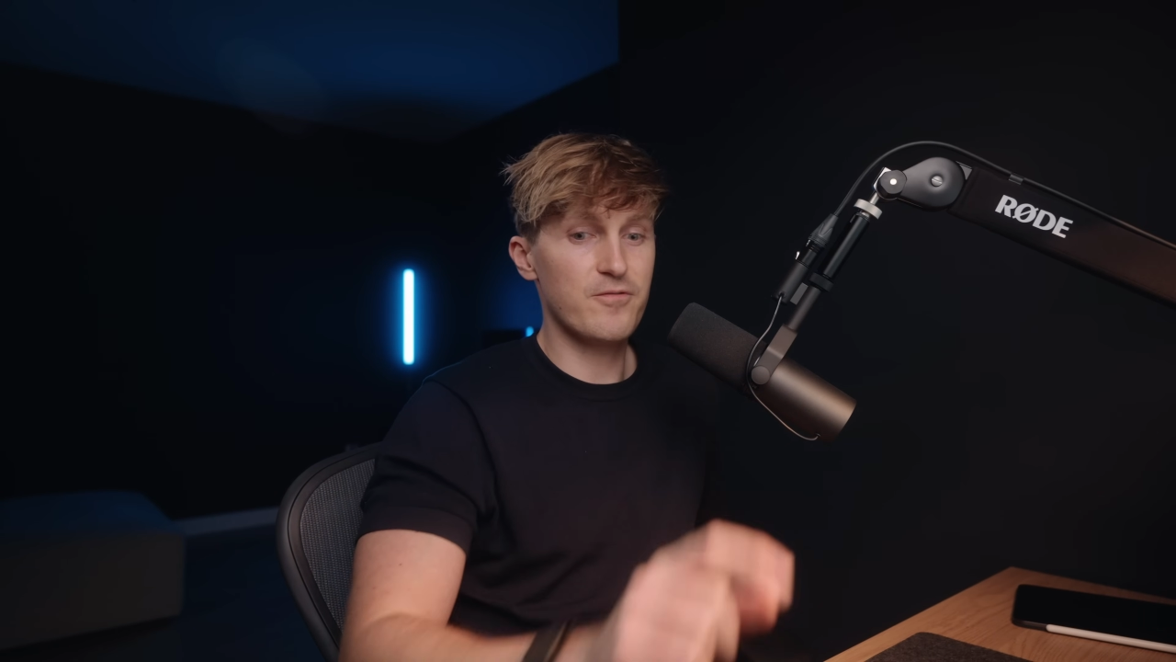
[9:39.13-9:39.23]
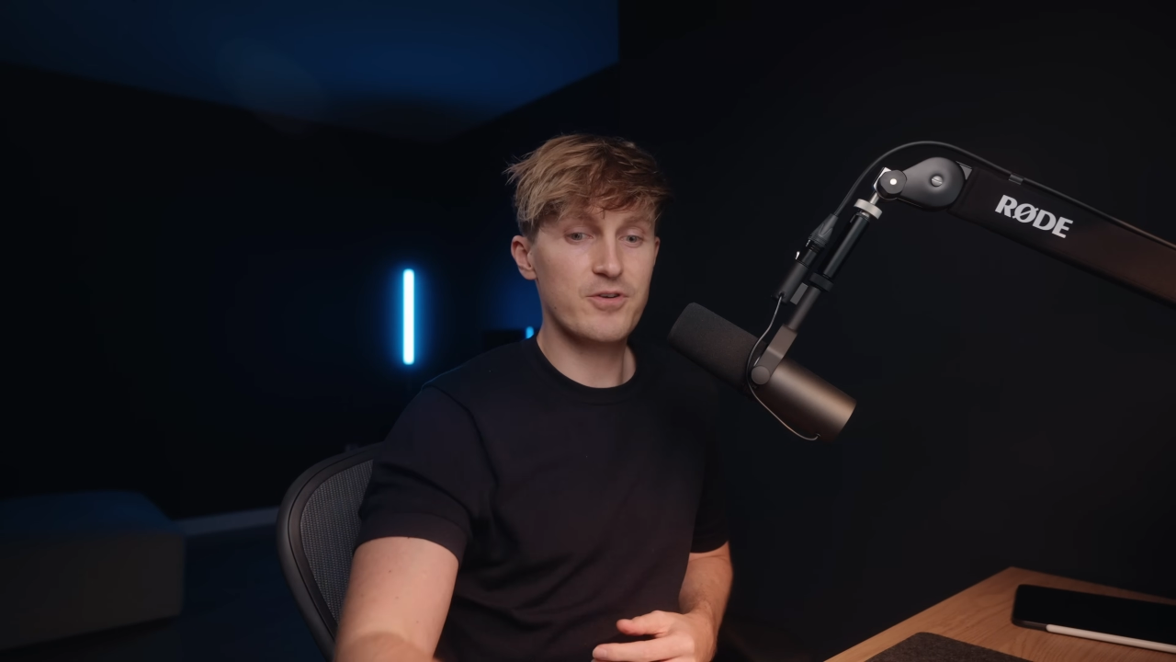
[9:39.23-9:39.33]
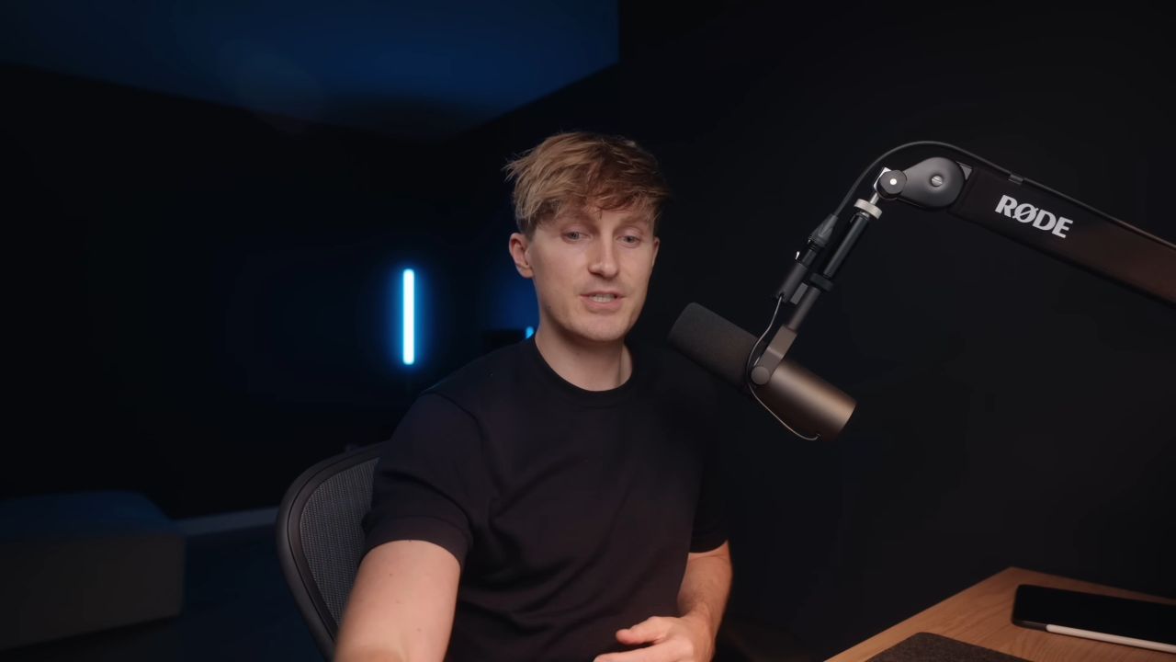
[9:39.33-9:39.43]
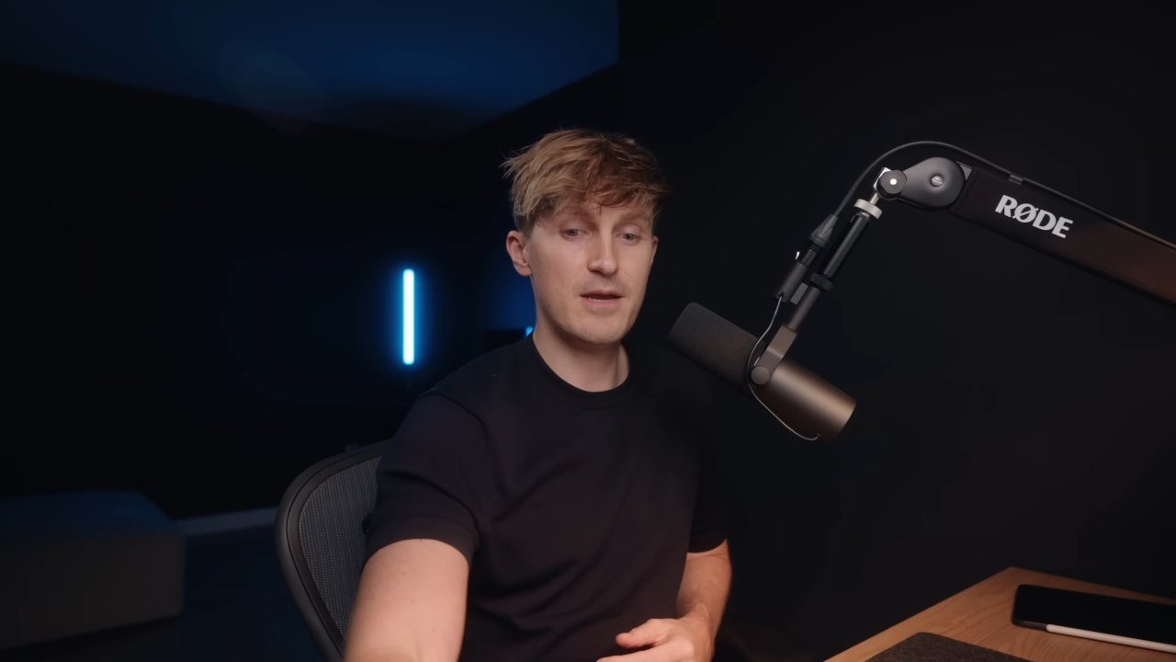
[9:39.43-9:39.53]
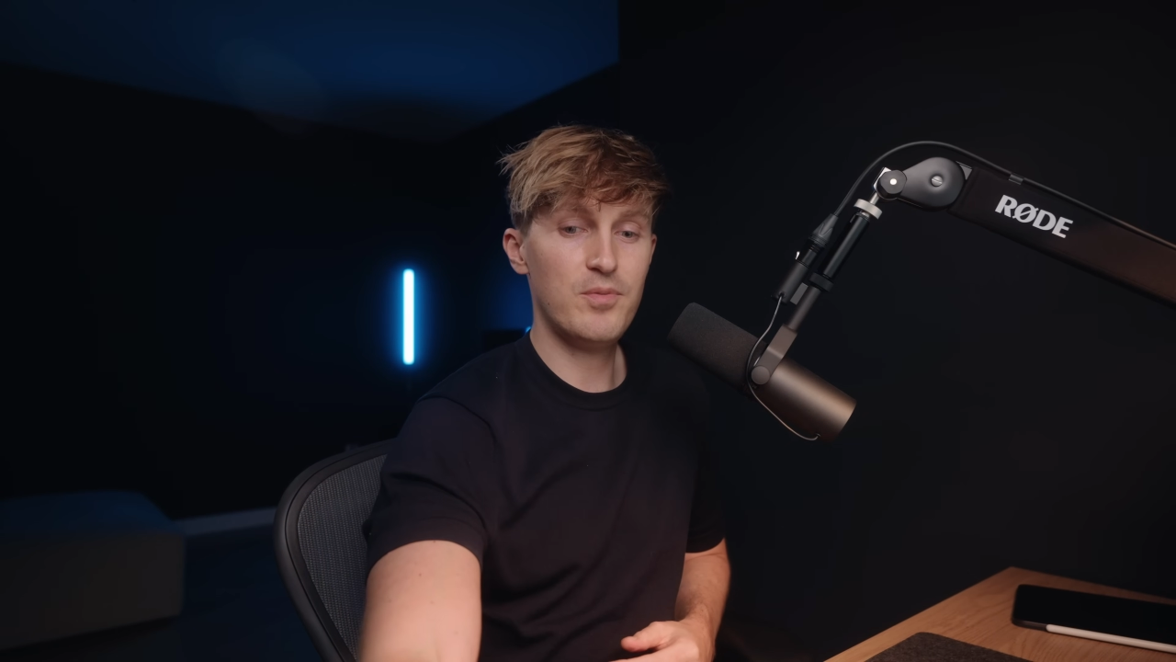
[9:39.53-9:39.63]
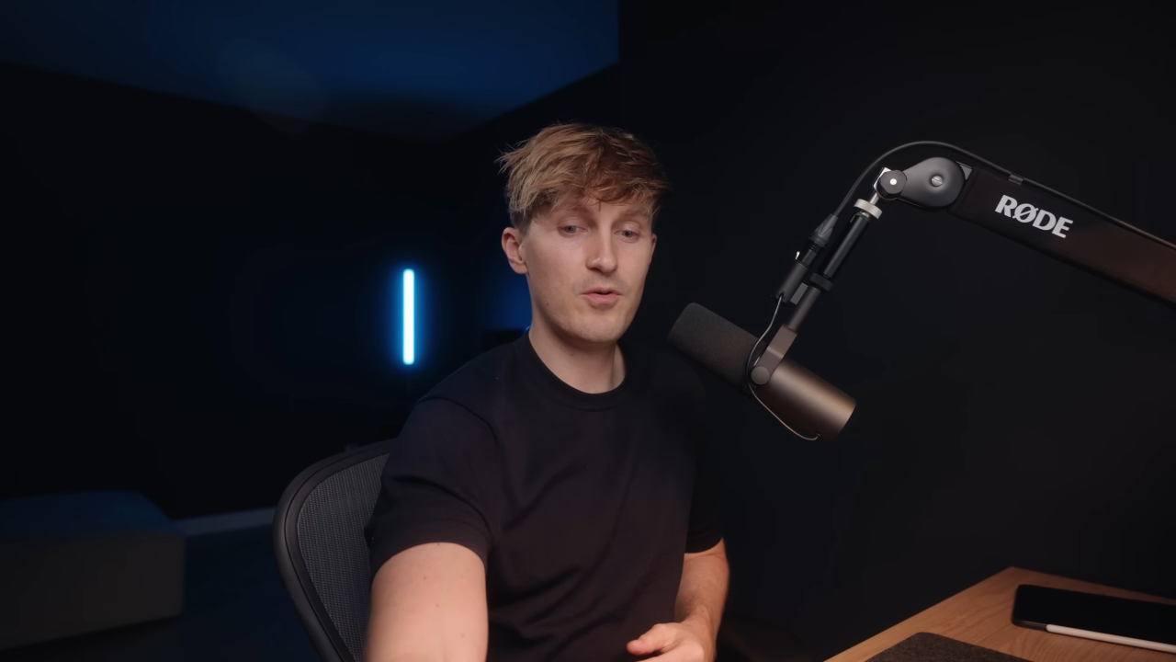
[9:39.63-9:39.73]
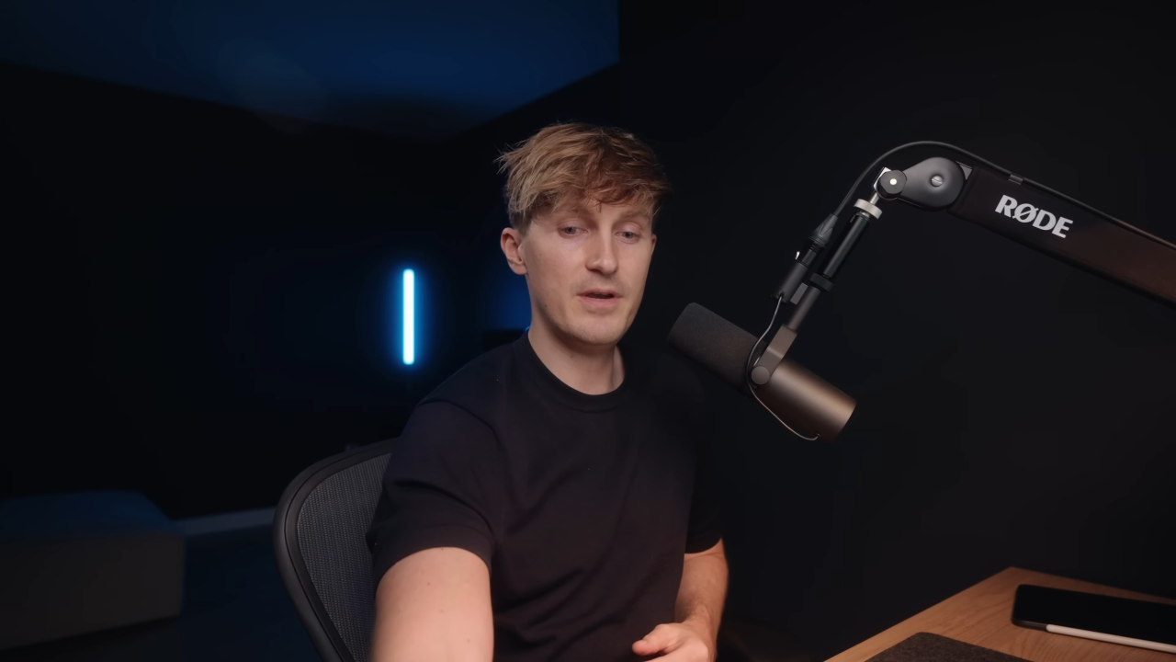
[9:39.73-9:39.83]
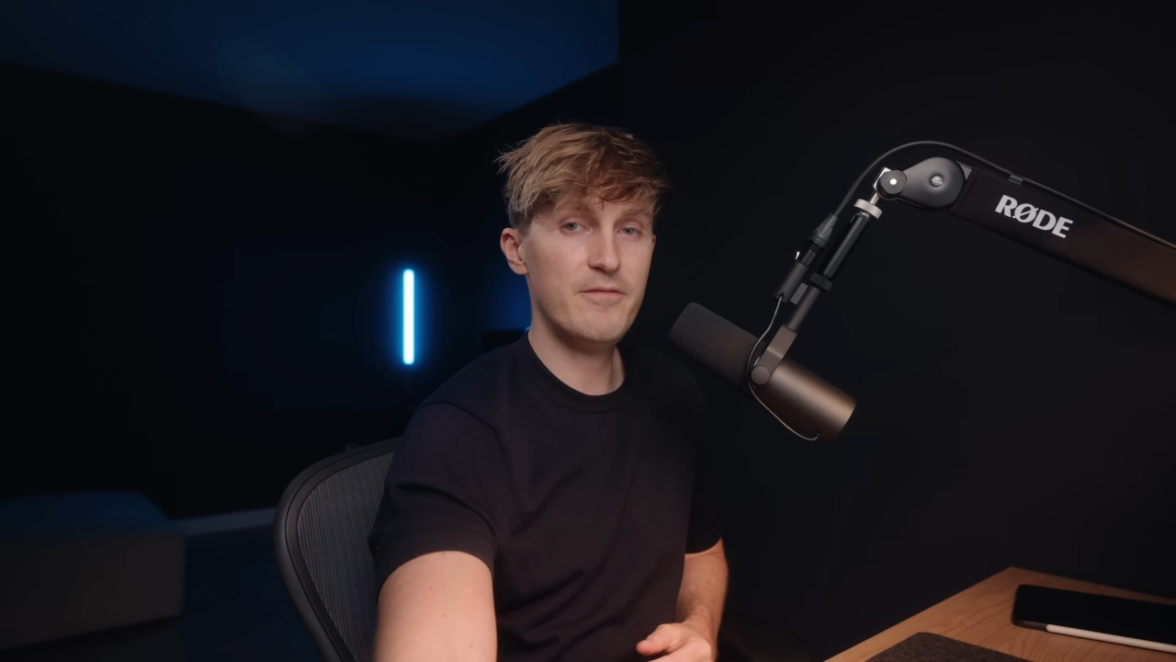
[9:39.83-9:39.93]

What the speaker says: For example,